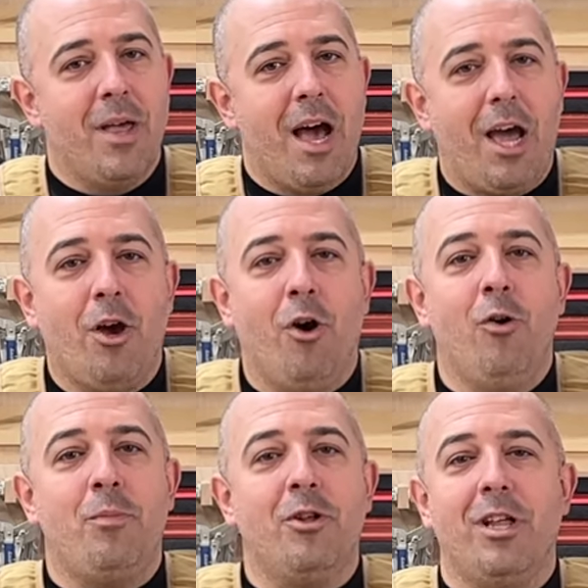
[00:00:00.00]
I
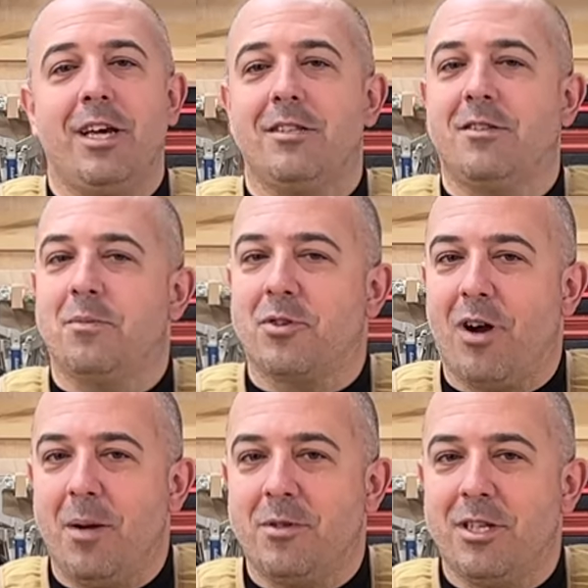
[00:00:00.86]
hope you'll like and
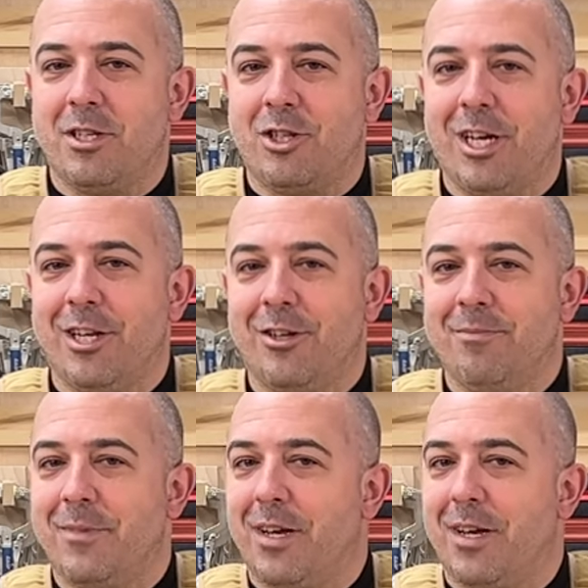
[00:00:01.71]
subscribe to the channel.